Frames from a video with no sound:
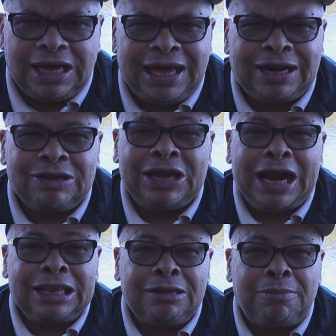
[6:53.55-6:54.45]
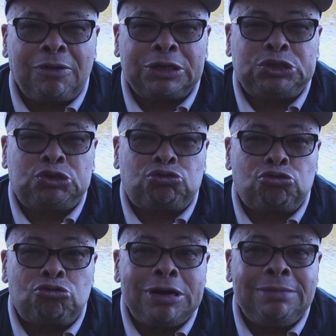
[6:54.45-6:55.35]
And a lot of them are
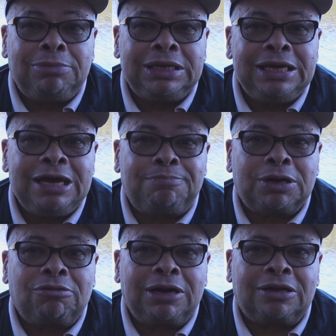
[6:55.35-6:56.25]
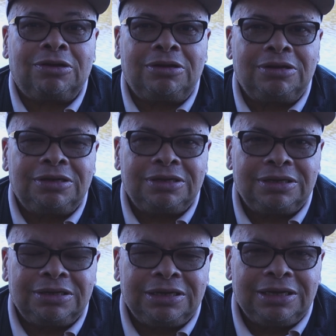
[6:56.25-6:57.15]
extremely hypocritical.
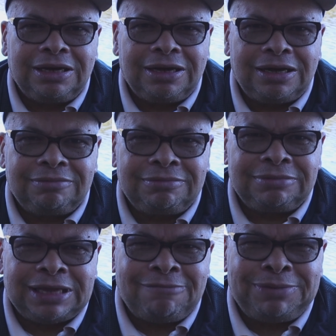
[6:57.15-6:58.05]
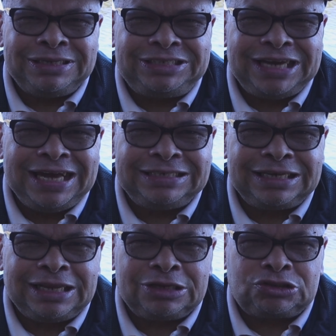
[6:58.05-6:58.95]
They've been
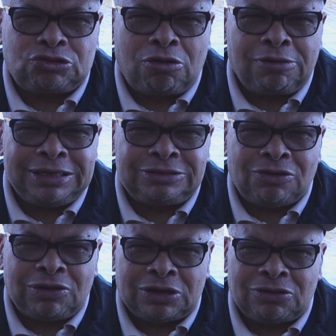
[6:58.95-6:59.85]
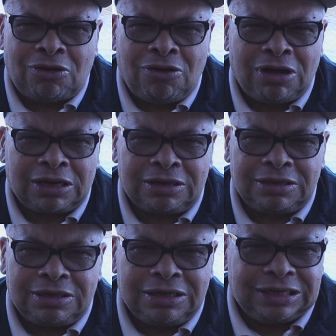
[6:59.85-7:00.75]
changing their stories all along.
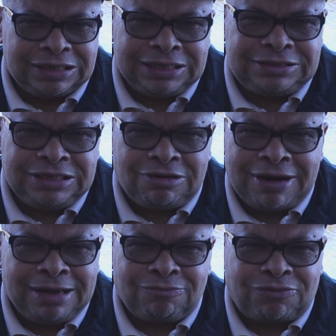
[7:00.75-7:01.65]
Lindsey Graham